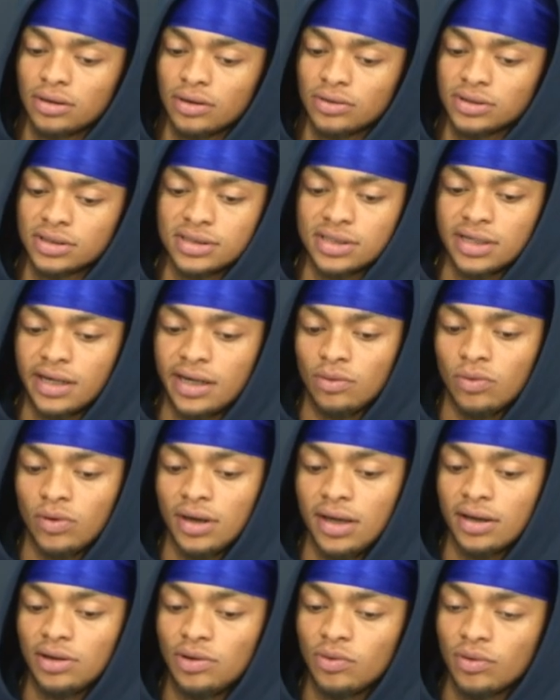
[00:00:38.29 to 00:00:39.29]
just seeing what
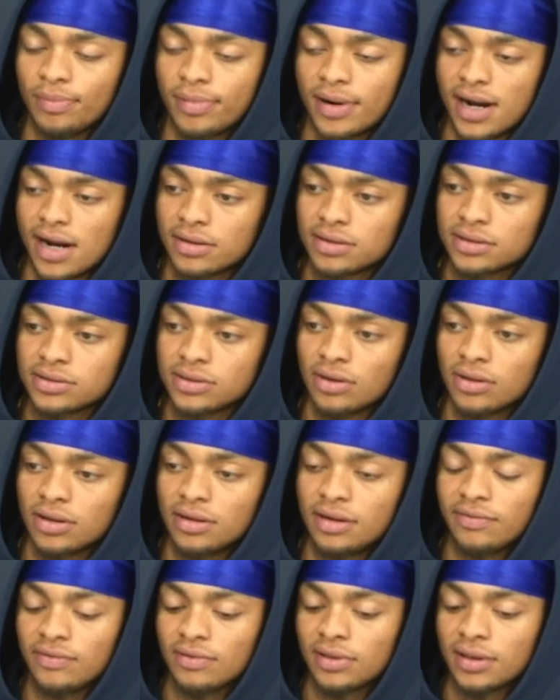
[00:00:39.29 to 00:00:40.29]
he can do in practice, so the
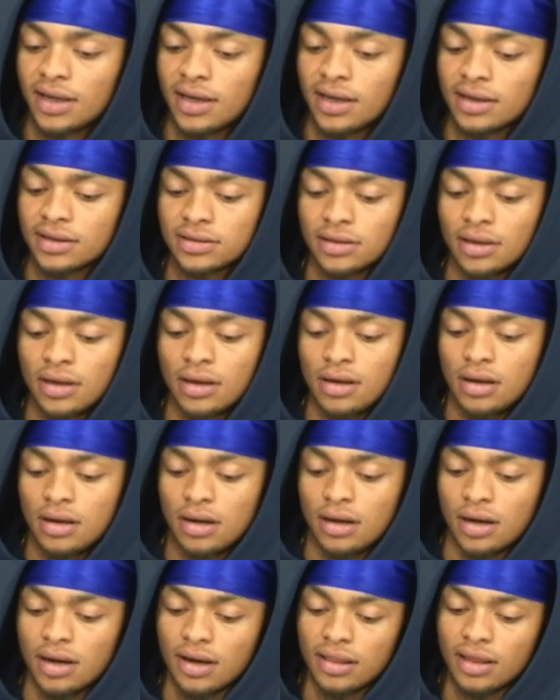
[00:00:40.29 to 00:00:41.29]
different things
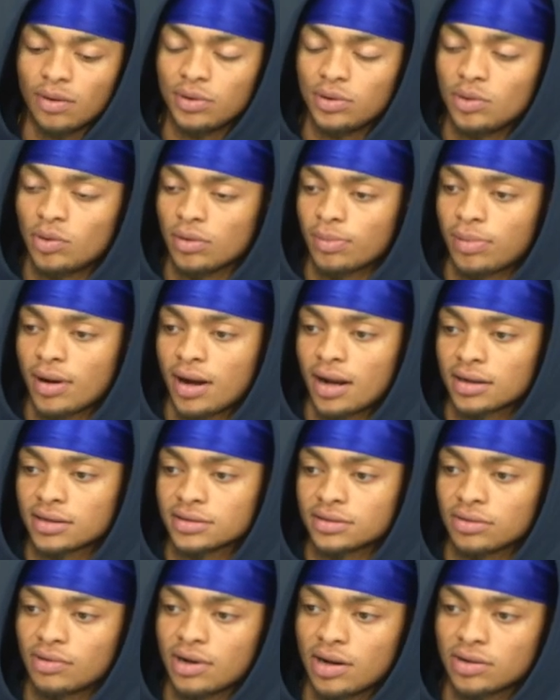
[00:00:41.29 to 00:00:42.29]
that we do in practice,
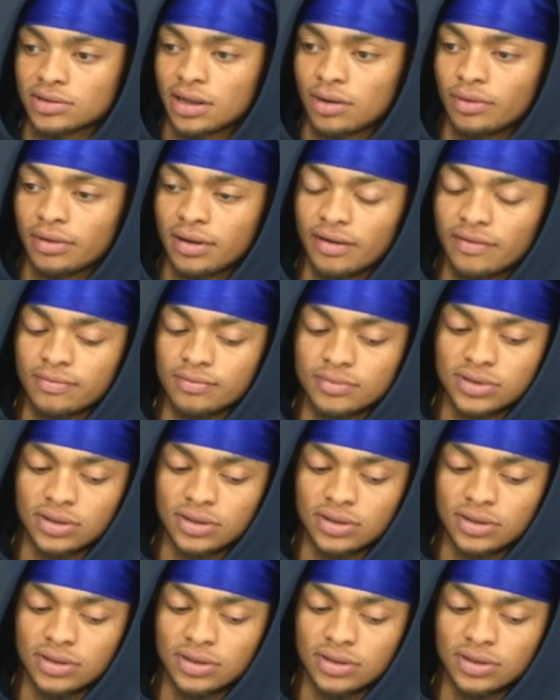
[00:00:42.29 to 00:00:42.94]
the routes that we give him.